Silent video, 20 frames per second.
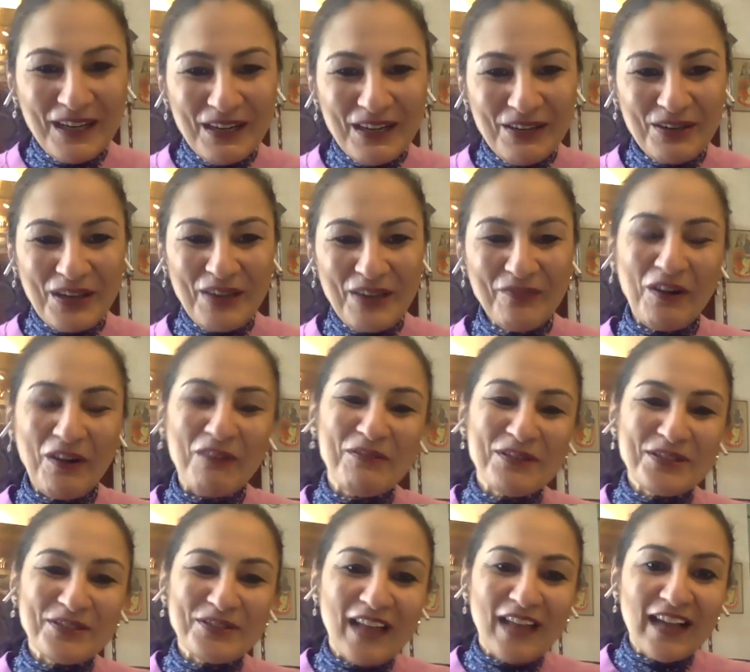Looking
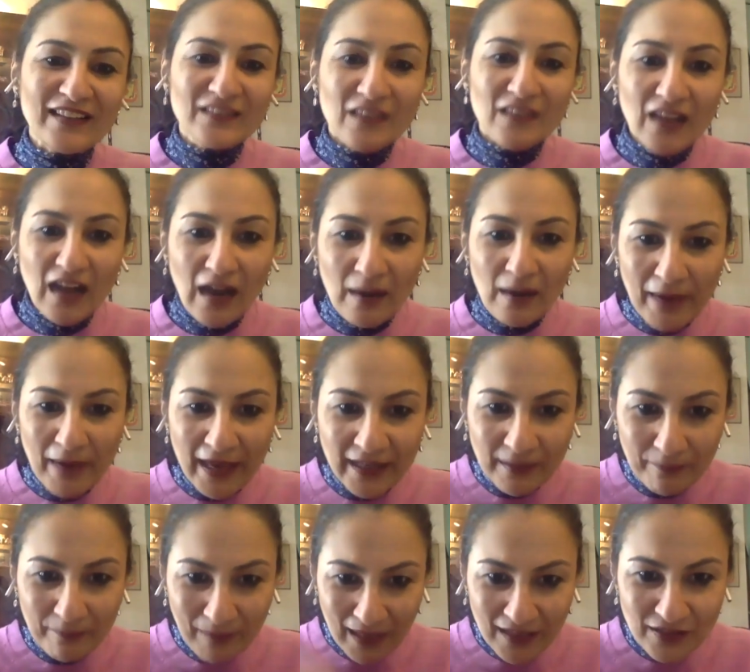forward to that. Abhay,
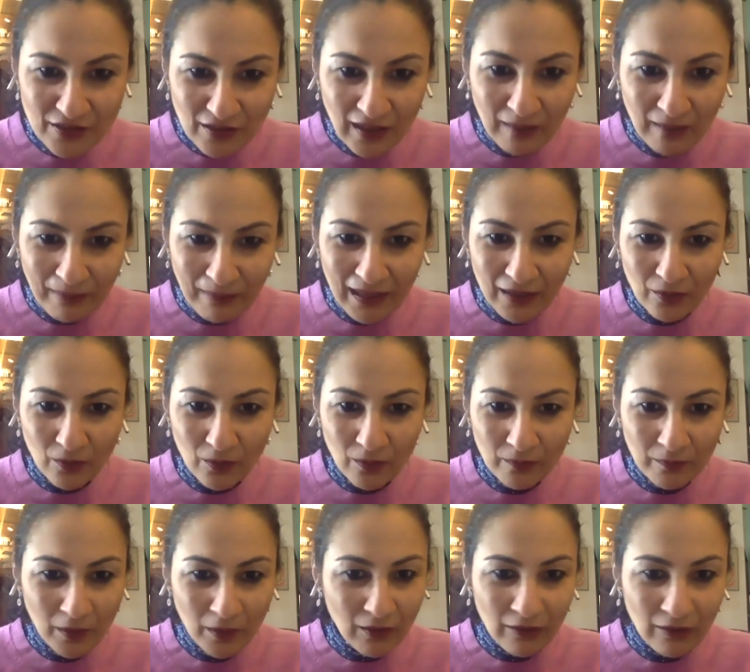any plans to come back home
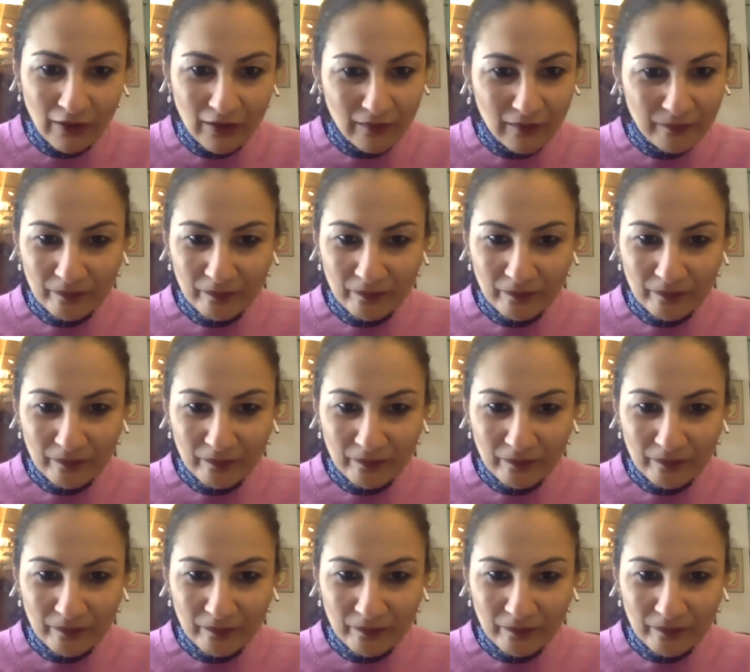or?